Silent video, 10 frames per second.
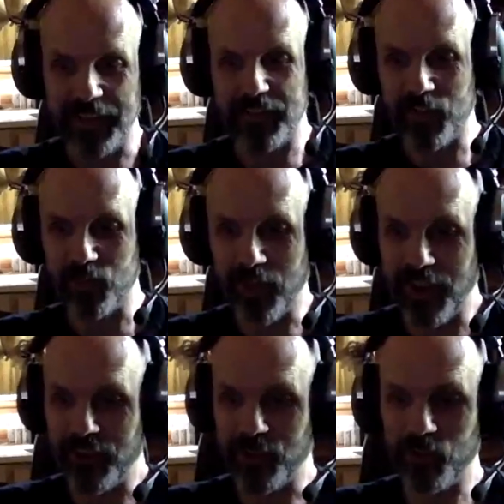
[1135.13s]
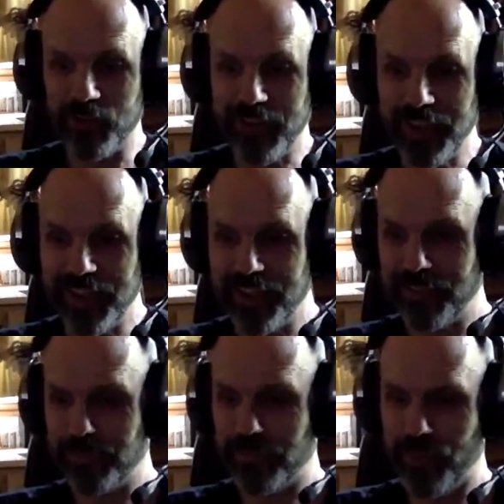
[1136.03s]
there's
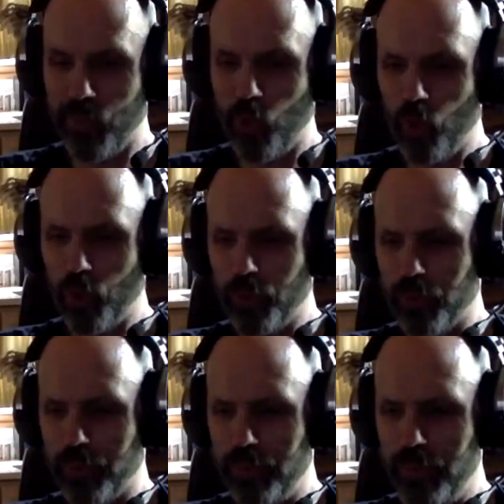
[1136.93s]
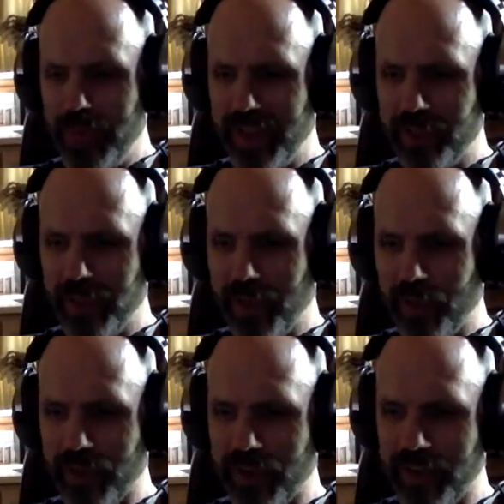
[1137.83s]
the whole bit
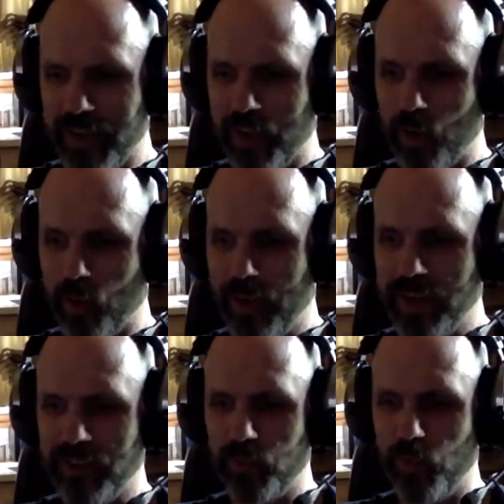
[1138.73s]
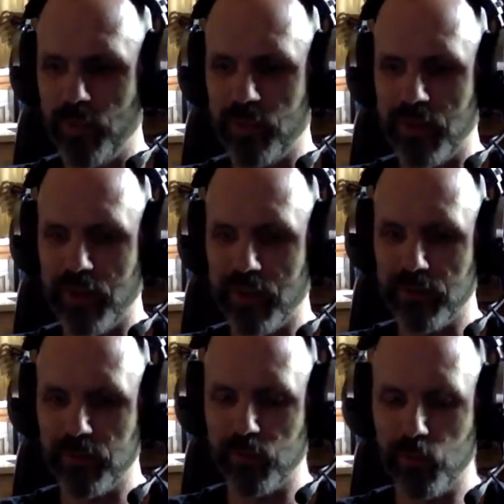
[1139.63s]
about you know, like with the
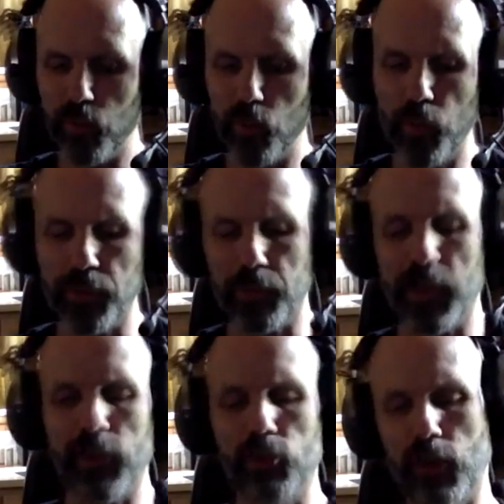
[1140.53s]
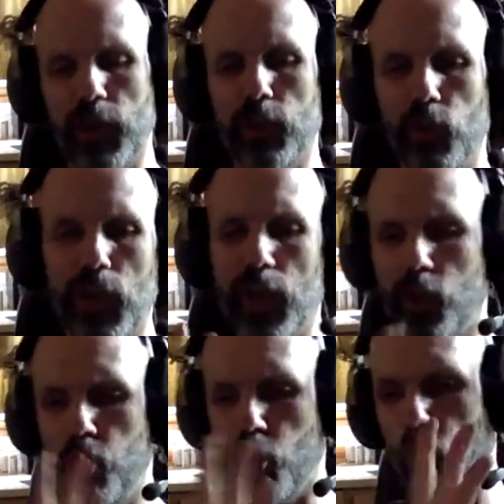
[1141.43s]
players, you're like, okay,
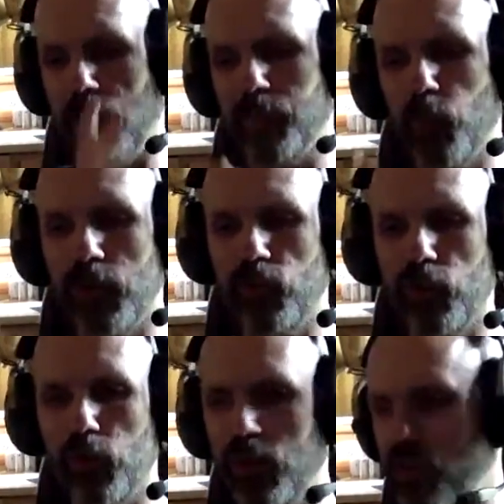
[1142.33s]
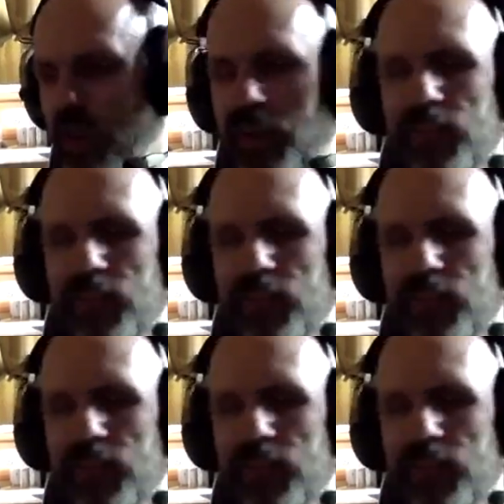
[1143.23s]
cool, I'm going to design